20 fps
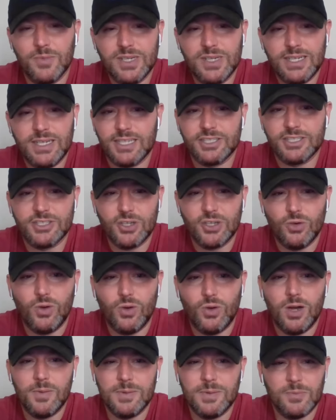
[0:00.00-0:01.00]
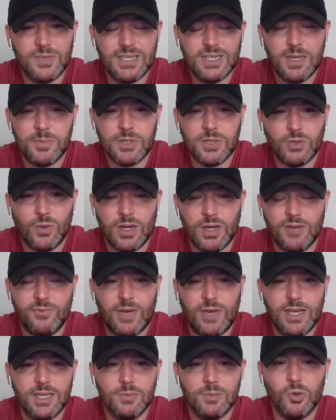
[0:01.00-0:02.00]
uh, and it might not show up. It might
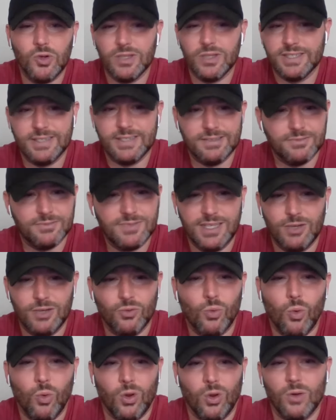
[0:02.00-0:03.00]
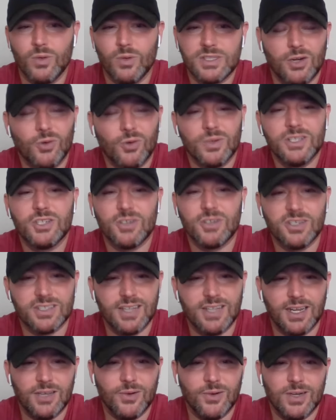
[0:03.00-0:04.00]
not be quantifiable in, in WAR, which I
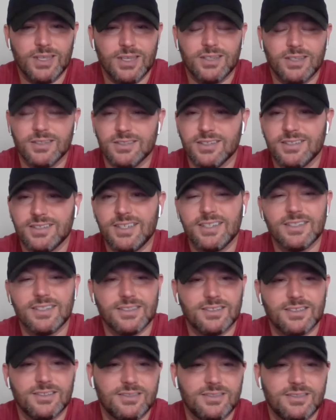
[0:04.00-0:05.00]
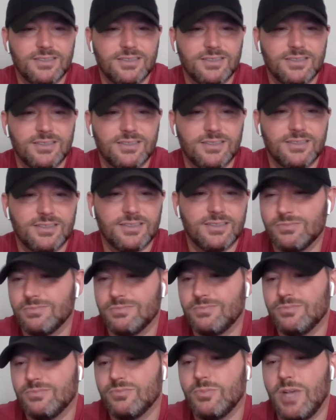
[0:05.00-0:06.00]
don't really trust anyway, because it says
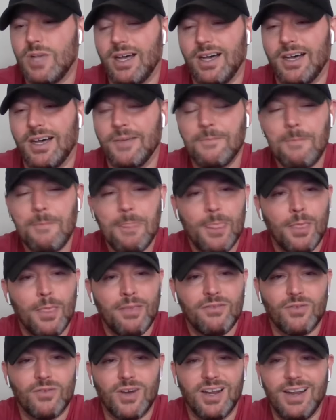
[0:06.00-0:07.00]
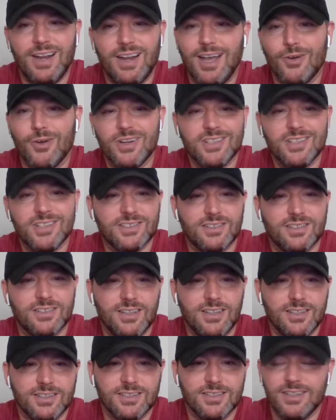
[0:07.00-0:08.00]
uh, Ryan
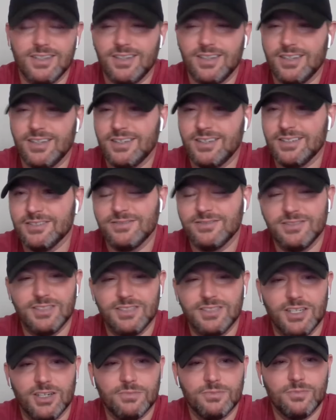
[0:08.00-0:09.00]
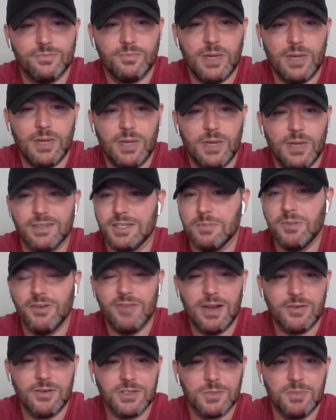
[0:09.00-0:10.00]
Howard is, is uh, you know,
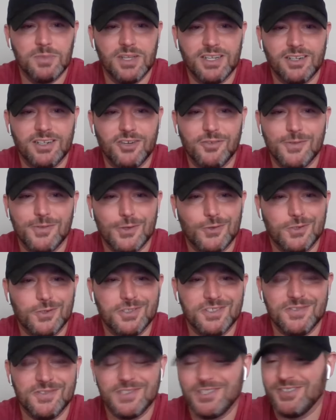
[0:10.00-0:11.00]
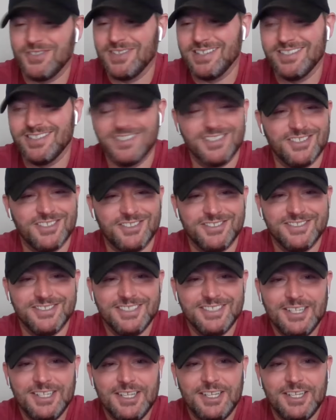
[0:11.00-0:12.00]
barely an above-average player over the course of his
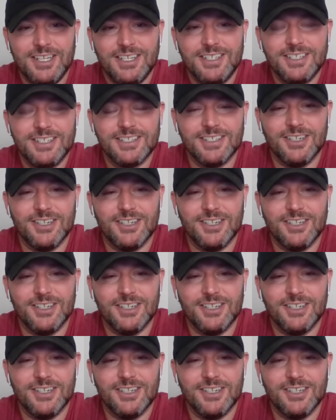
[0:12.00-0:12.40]
career. So,